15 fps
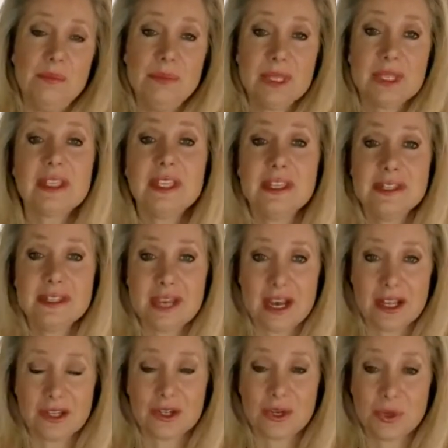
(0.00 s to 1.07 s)
million
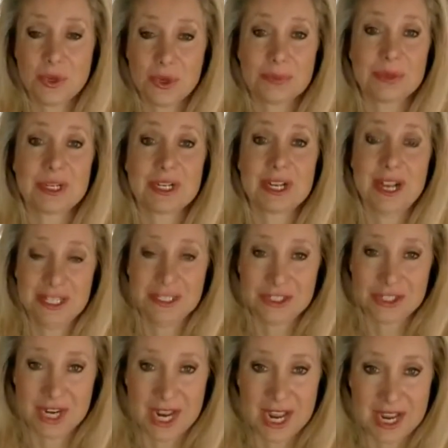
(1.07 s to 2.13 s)
dollar corporate
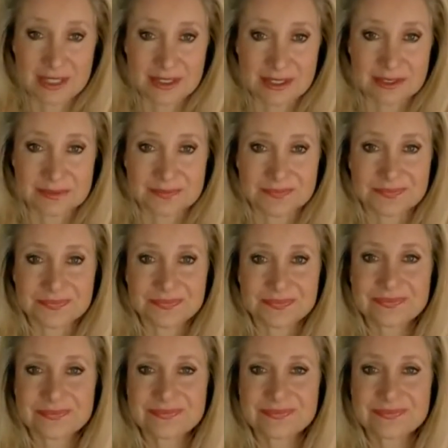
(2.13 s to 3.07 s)
contracts.